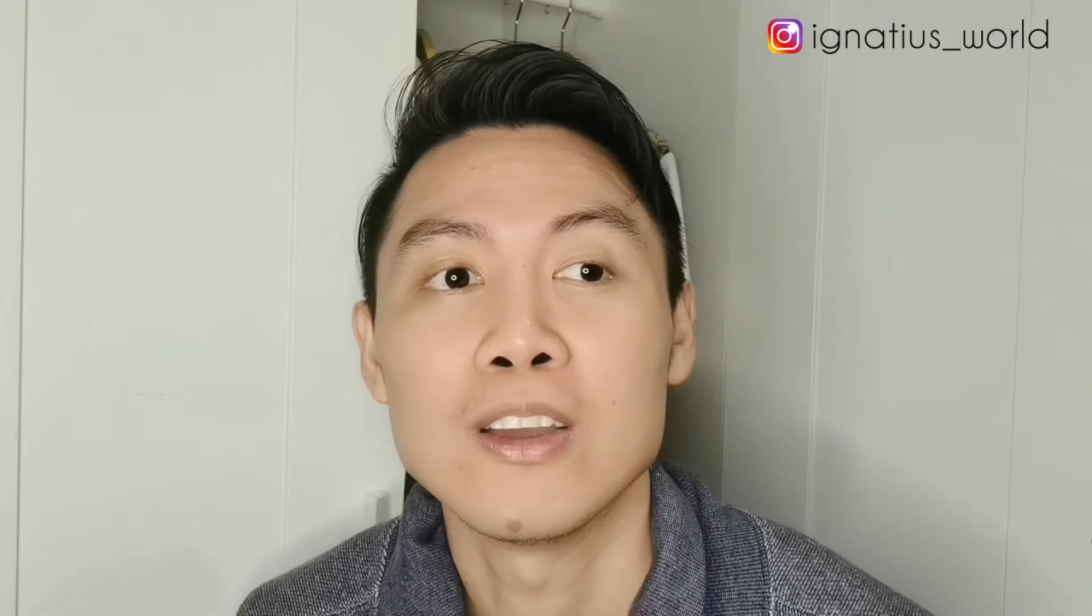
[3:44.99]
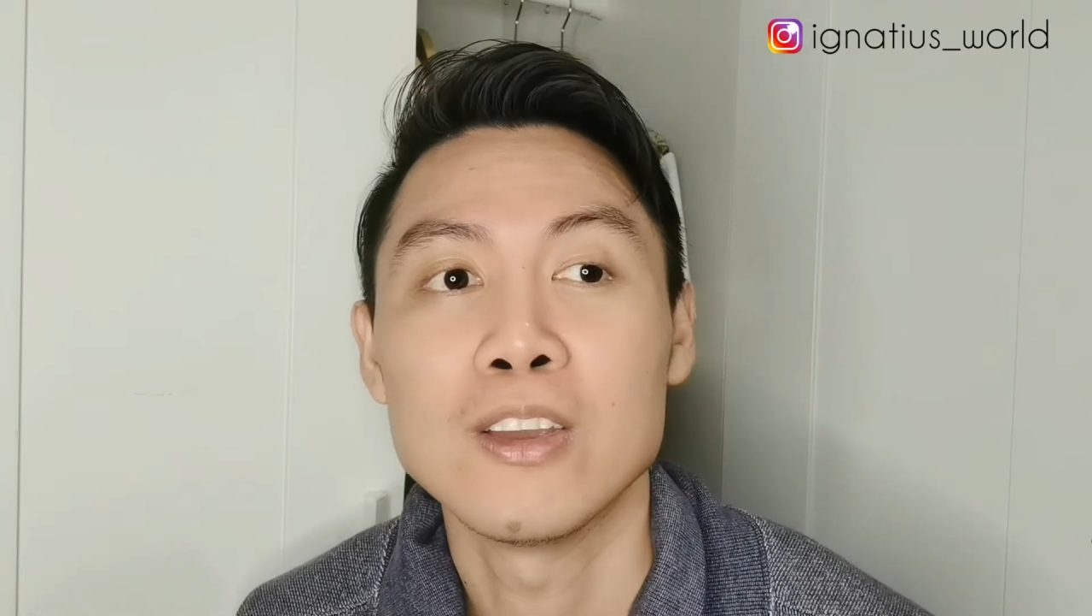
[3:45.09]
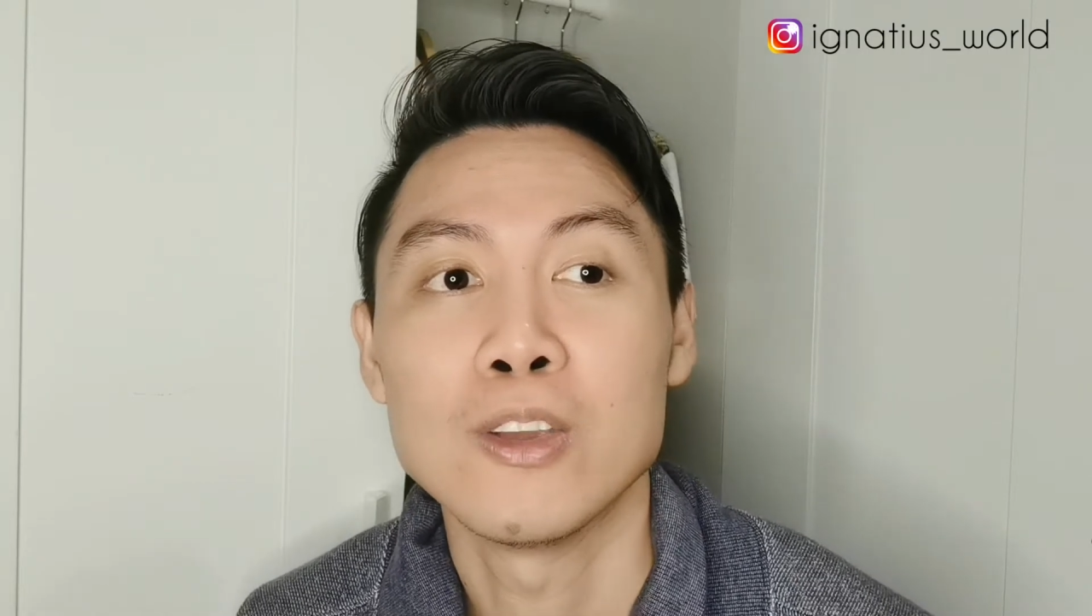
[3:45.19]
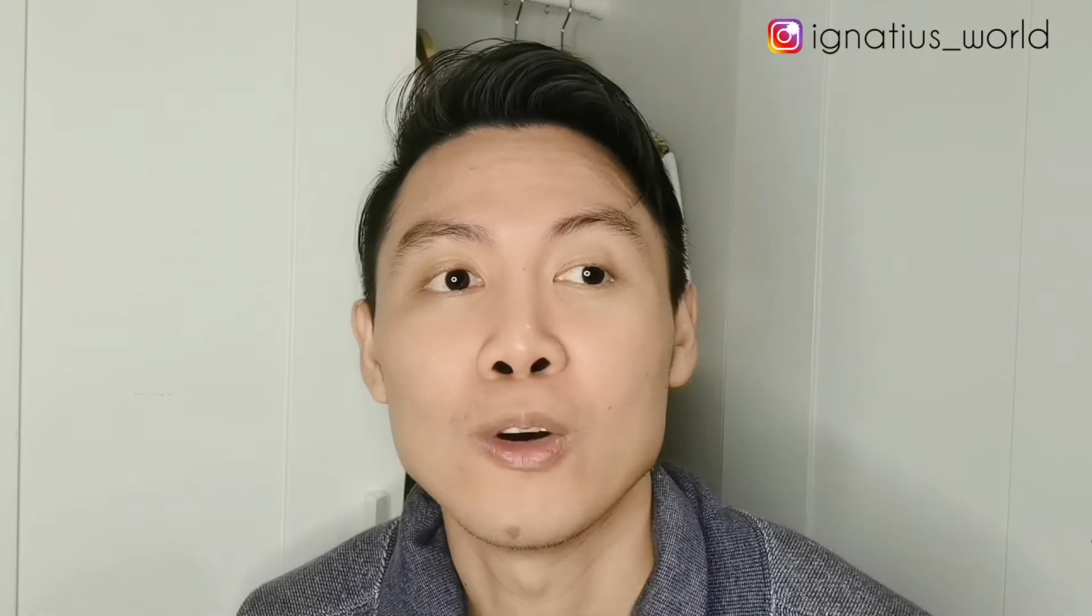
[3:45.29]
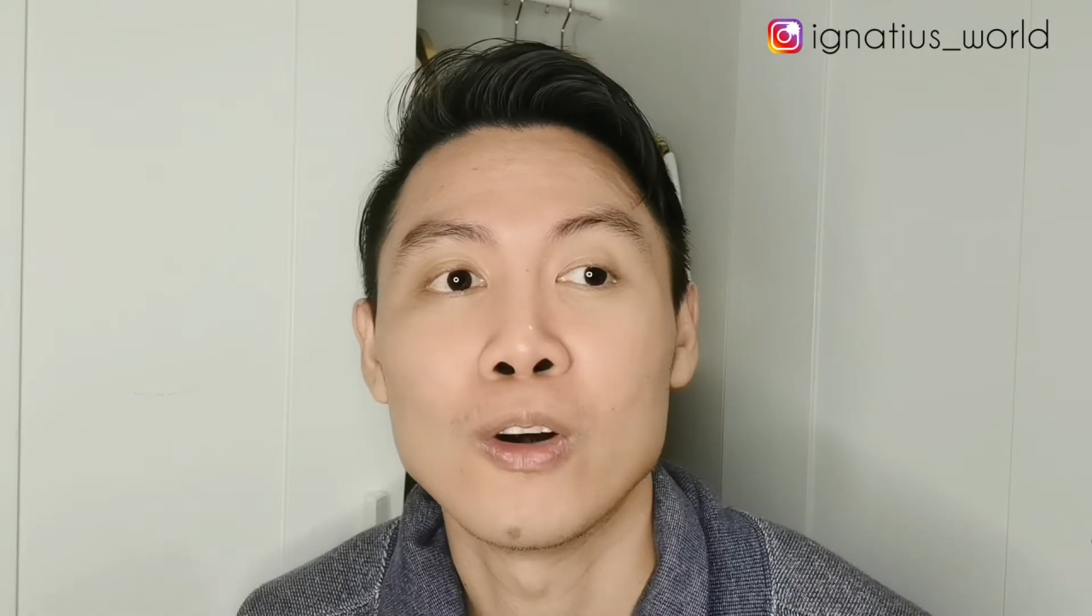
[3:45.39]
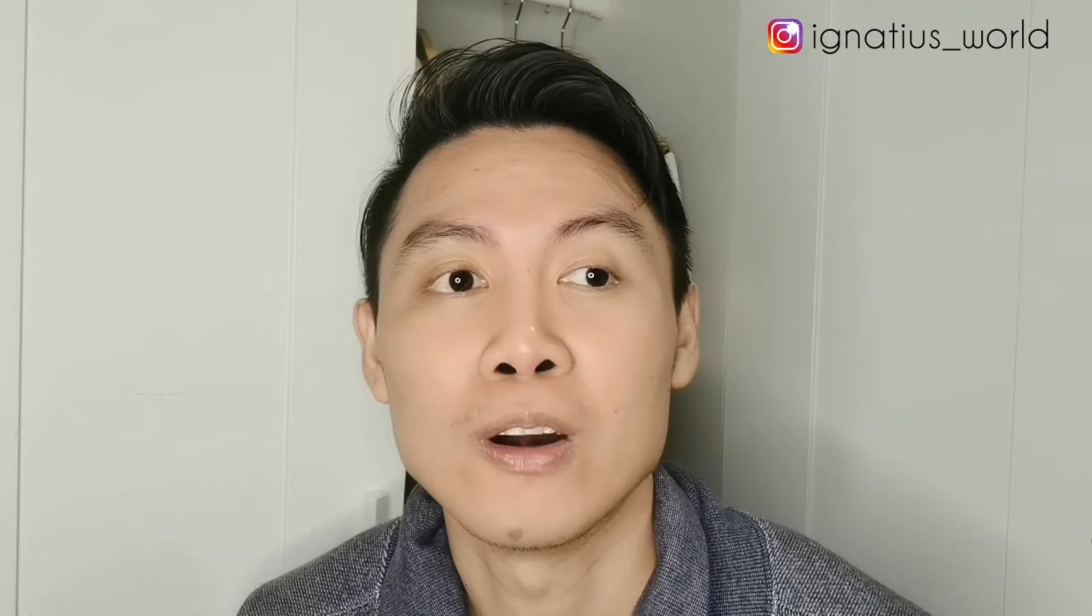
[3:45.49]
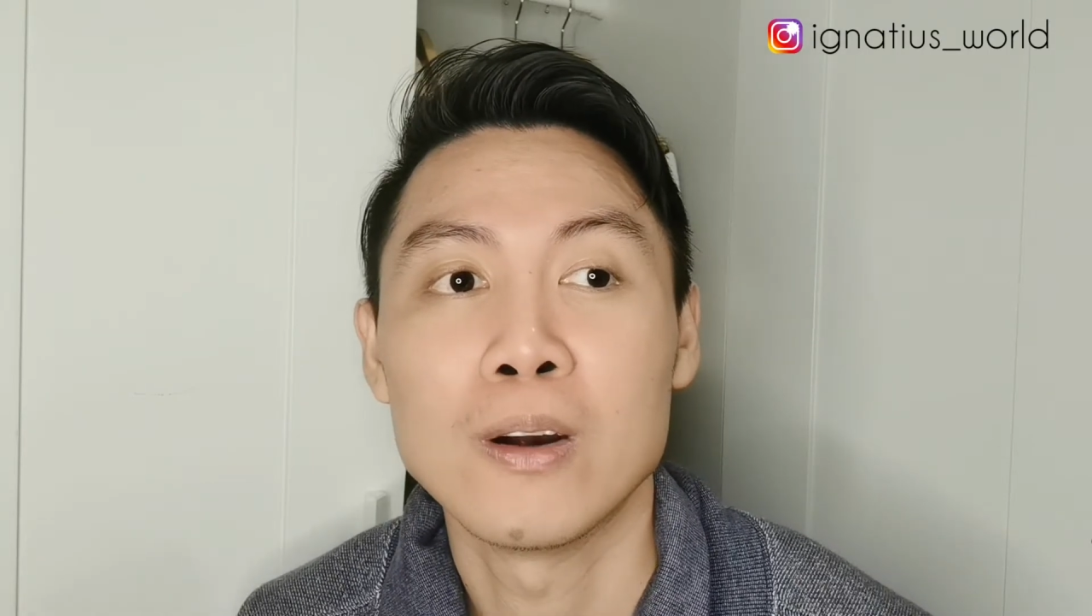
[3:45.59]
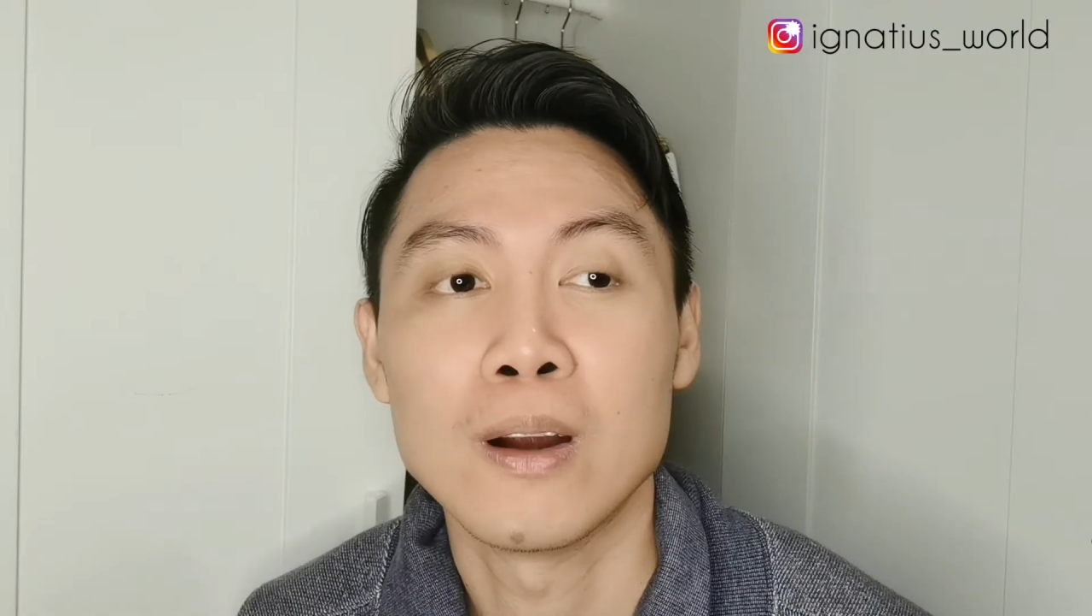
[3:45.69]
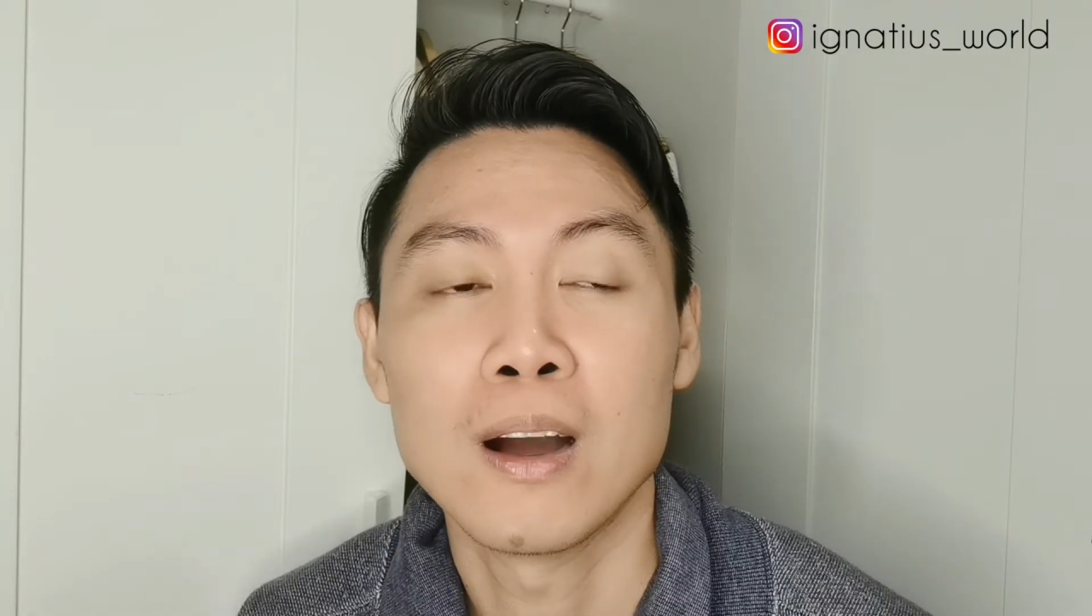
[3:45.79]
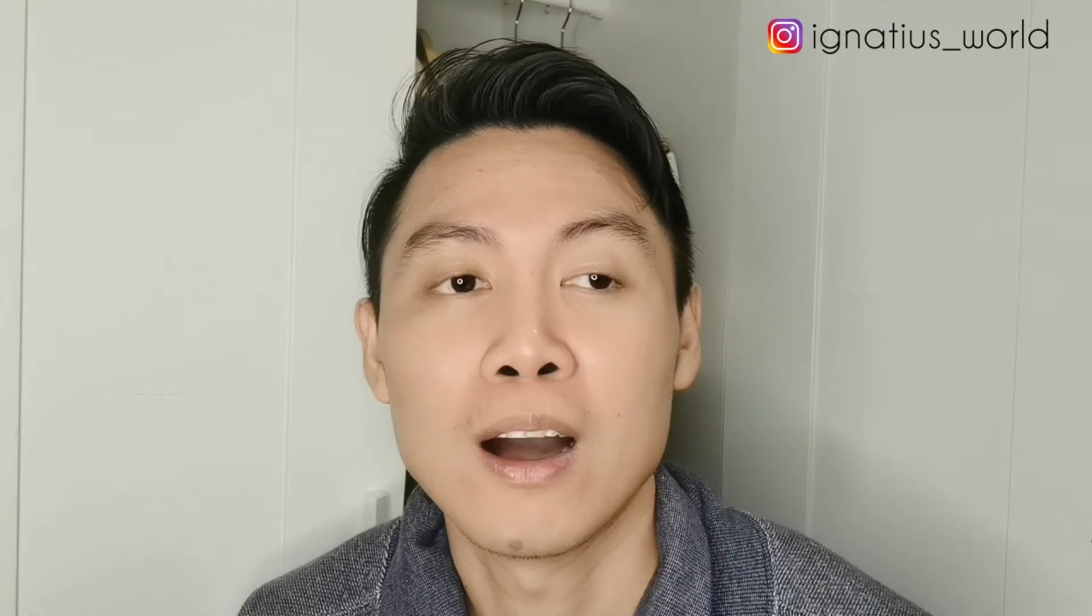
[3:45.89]

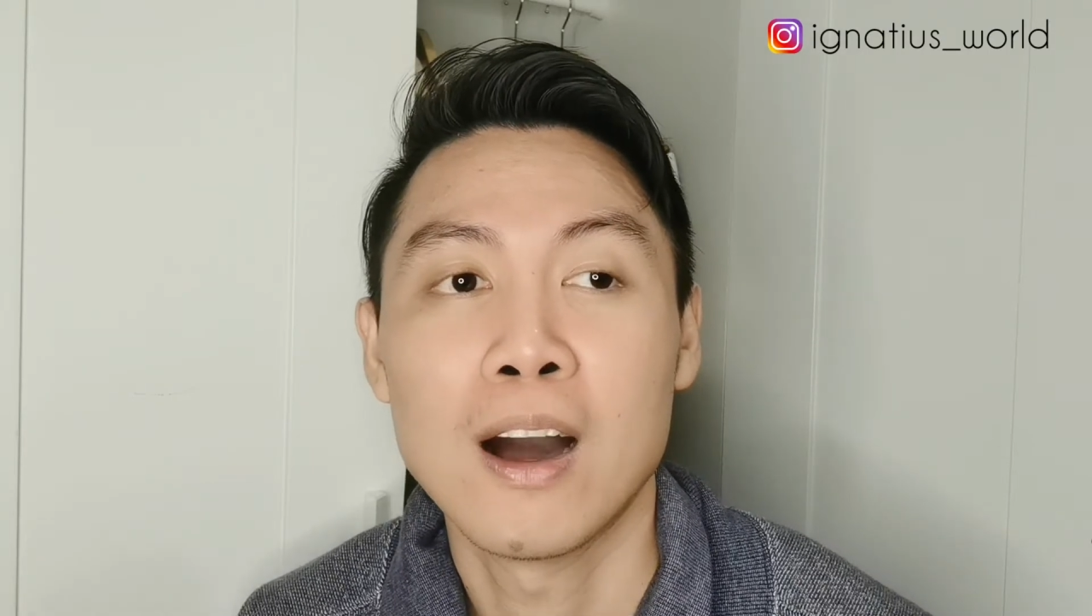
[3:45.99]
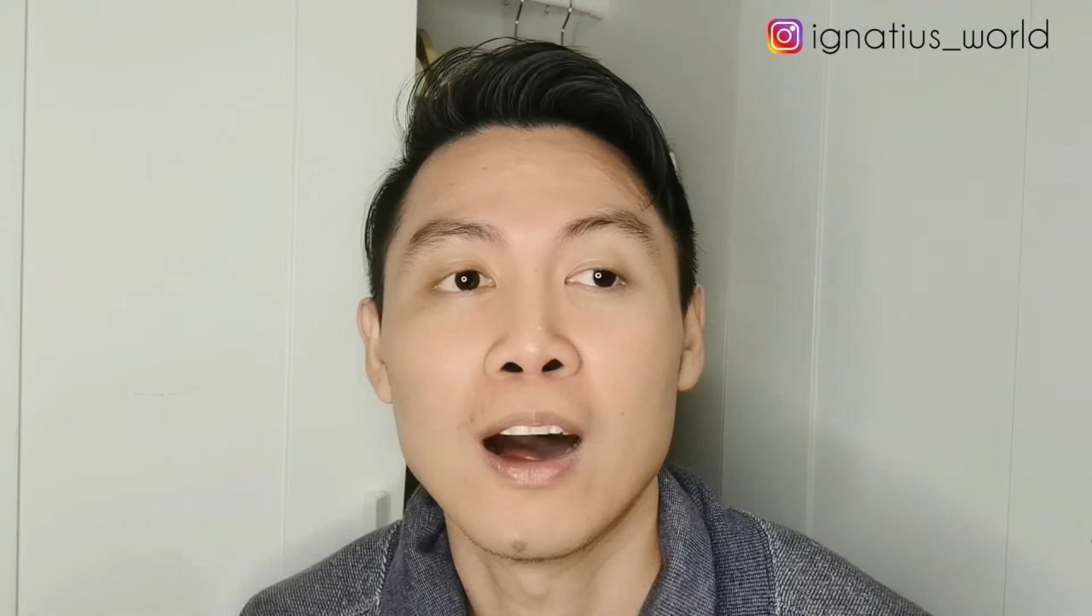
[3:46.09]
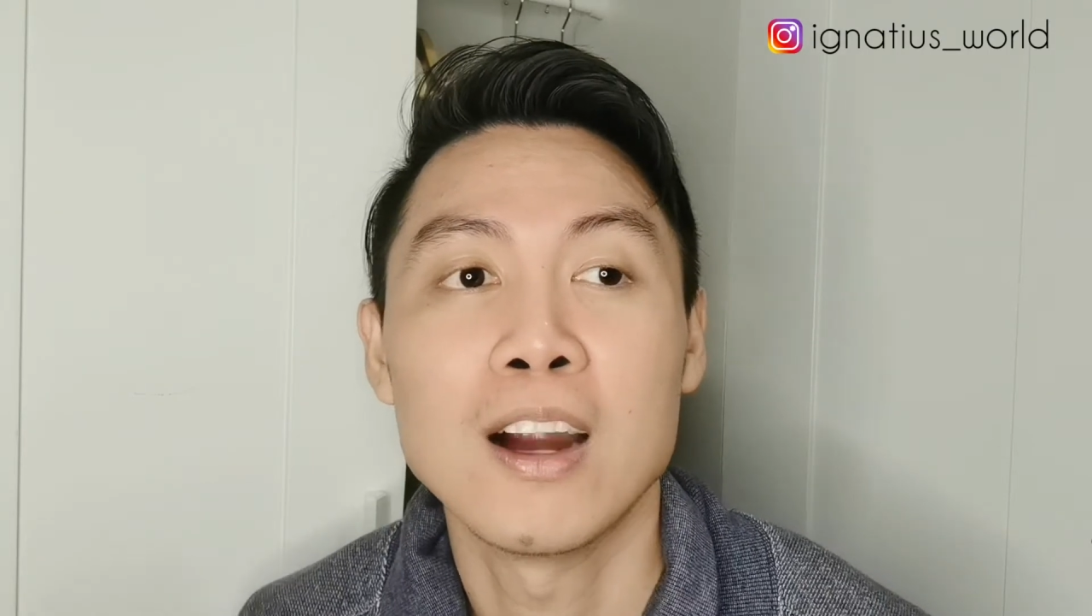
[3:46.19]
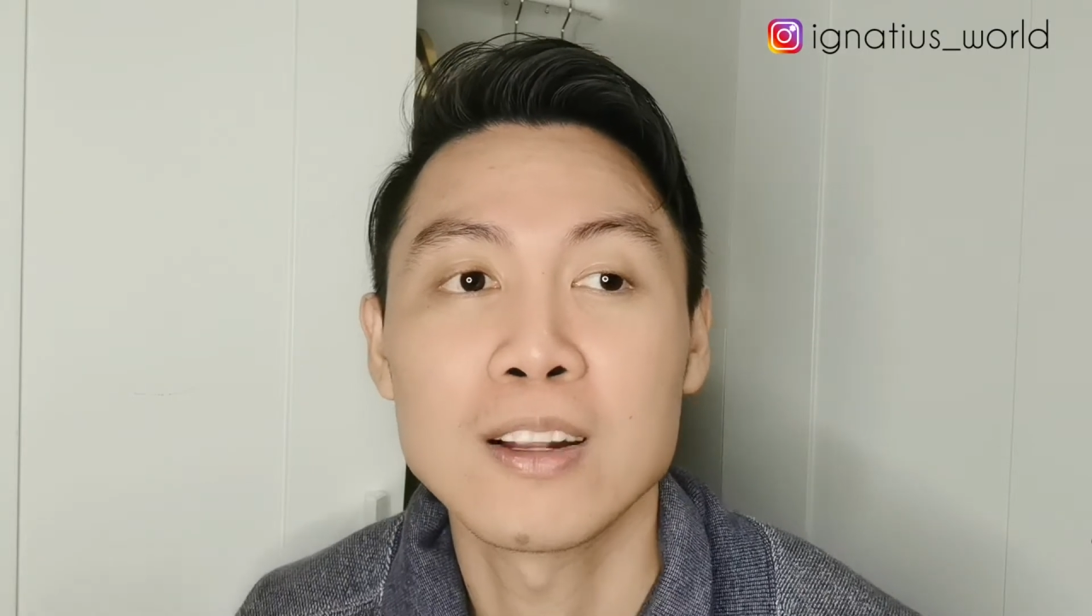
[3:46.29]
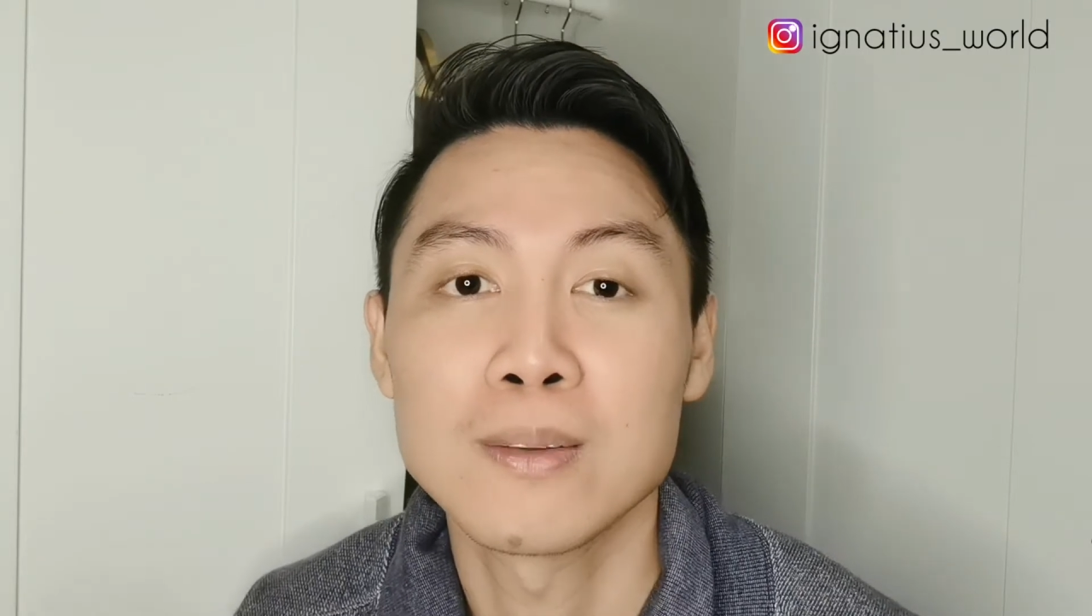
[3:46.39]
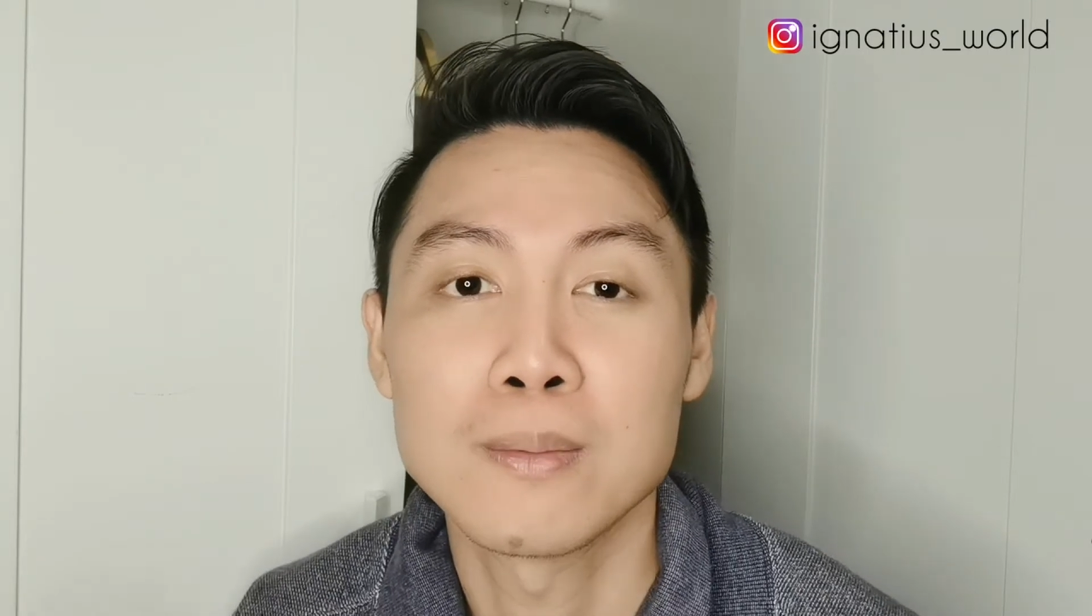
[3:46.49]
your heart